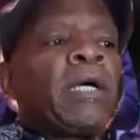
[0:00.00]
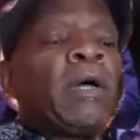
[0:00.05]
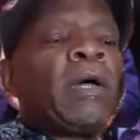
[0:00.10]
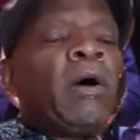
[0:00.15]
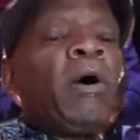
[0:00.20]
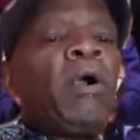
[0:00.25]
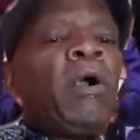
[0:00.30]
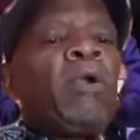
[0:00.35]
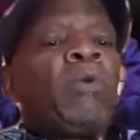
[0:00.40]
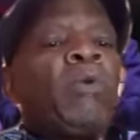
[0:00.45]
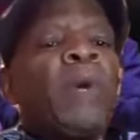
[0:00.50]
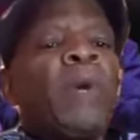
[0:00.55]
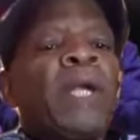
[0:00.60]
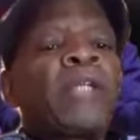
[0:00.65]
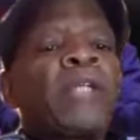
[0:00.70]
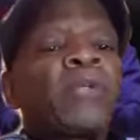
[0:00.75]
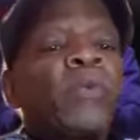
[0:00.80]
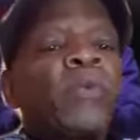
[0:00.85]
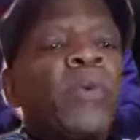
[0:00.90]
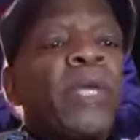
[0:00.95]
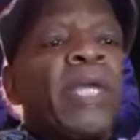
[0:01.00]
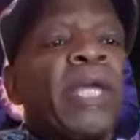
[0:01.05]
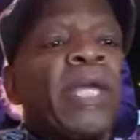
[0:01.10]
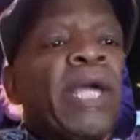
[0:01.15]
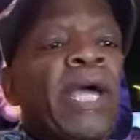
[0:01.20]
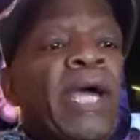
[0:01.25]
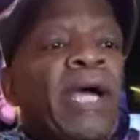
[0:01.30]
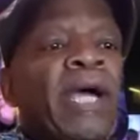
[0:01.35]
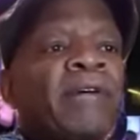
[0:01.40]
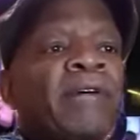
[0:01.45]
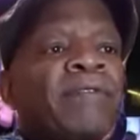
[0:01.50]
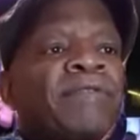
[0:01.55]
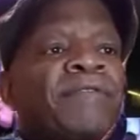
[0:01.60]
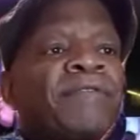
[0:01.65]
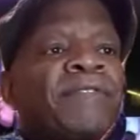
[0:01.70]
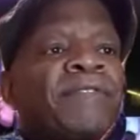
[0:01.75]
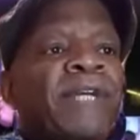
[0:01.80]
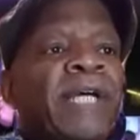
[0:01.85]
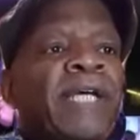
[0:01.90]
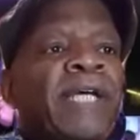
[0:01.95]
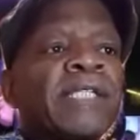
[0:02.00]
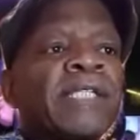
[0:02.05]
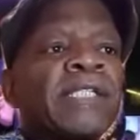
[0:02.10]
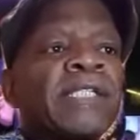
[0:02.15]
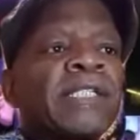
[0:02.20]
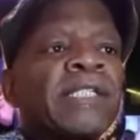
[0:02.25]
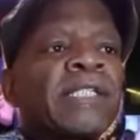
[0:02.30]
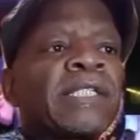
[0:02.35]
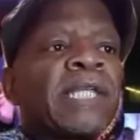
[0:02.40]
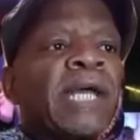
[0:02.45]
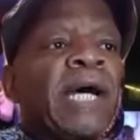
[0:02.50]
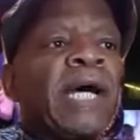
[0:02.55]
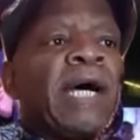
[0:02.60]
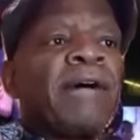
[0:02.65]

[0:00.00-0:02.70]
all what we have as